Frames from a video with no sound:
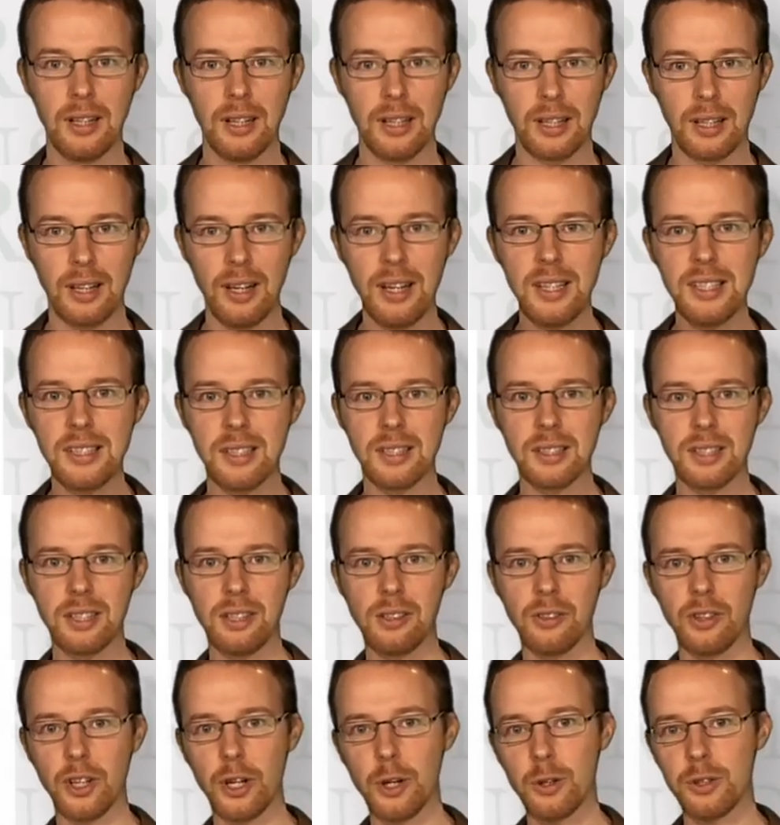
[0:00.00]
at least
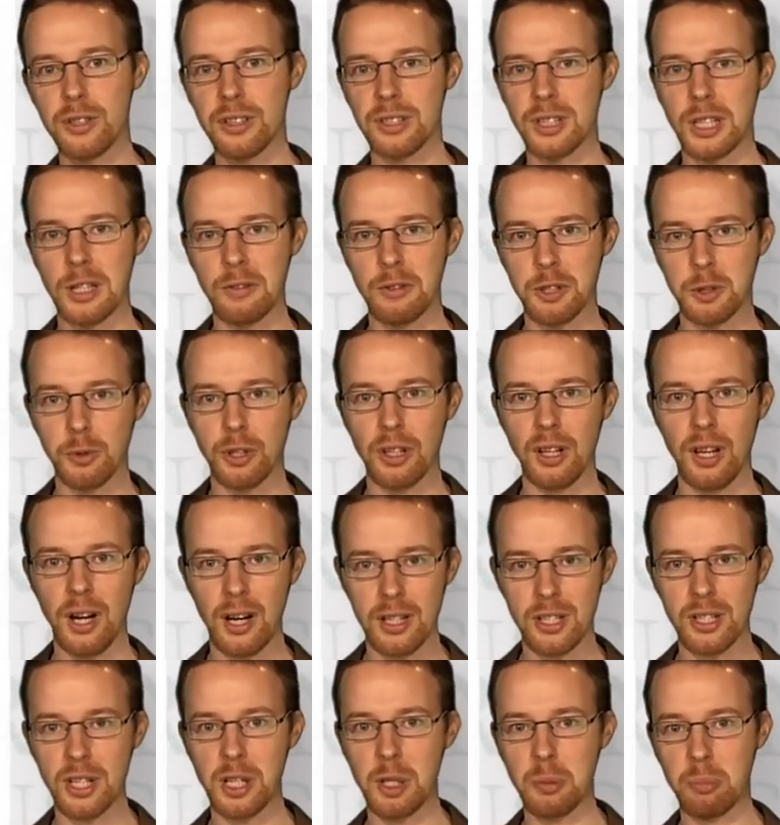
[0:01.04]
until those endeavors were
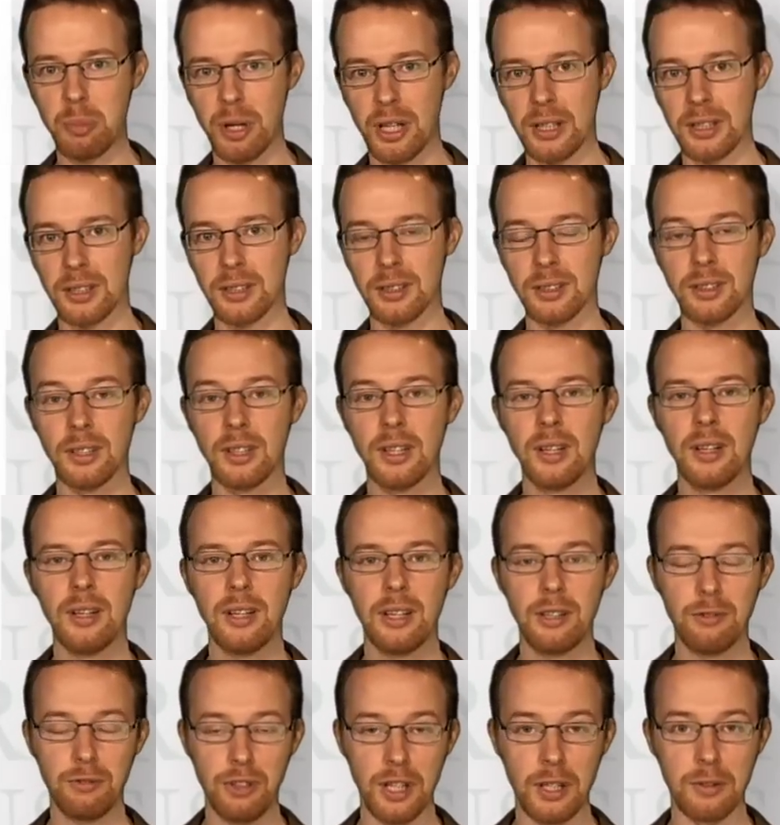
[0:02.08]
largely abandoned
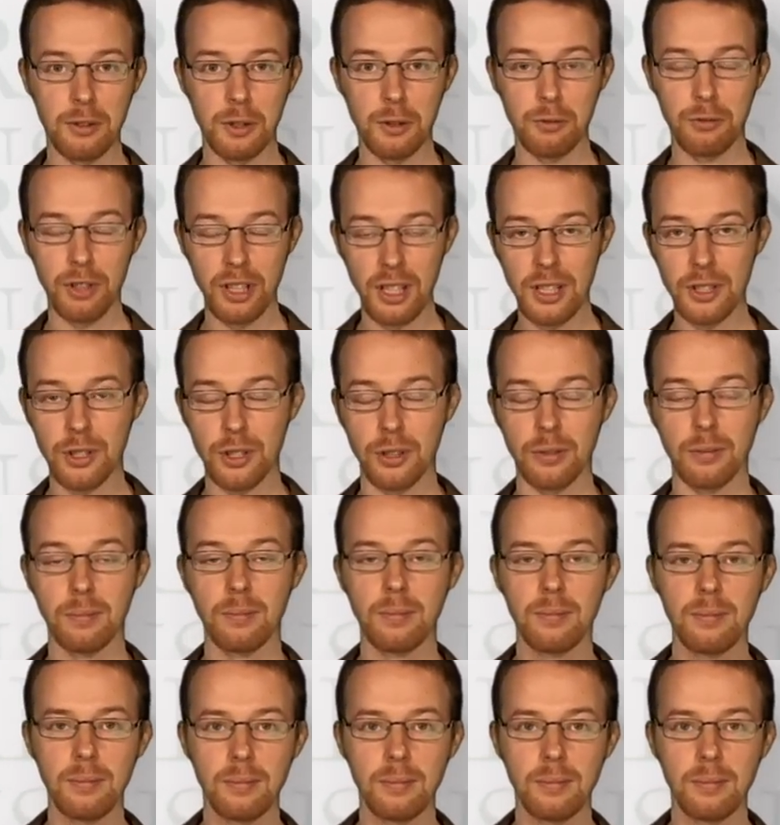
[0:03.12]
in favor of religion.